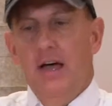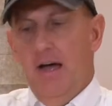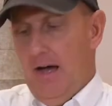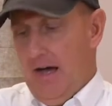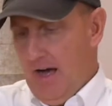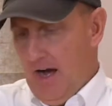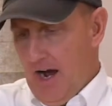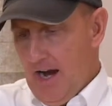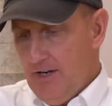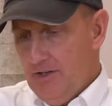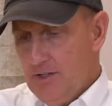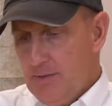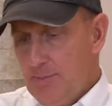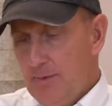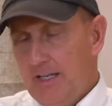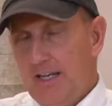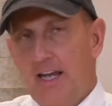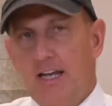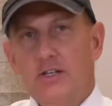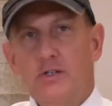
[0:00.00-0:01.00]
Hires
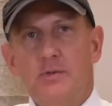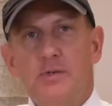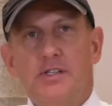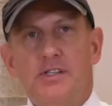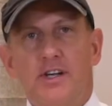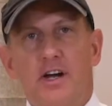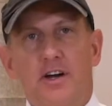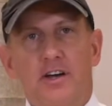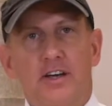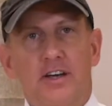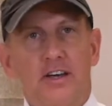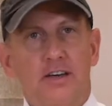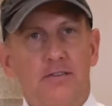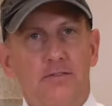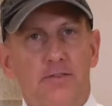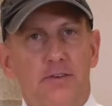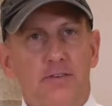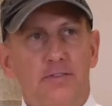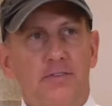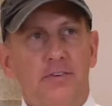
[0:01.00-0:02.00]
Big H was started in
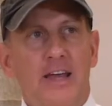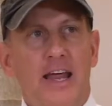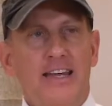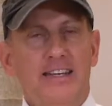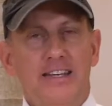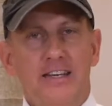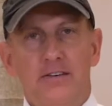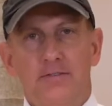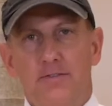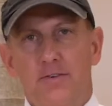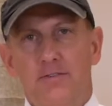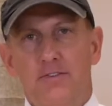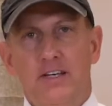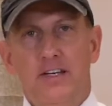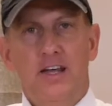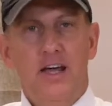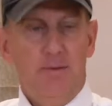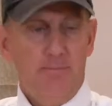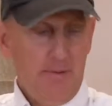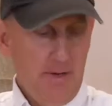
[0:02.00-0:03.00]

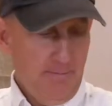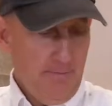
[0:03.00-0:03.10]
1959 by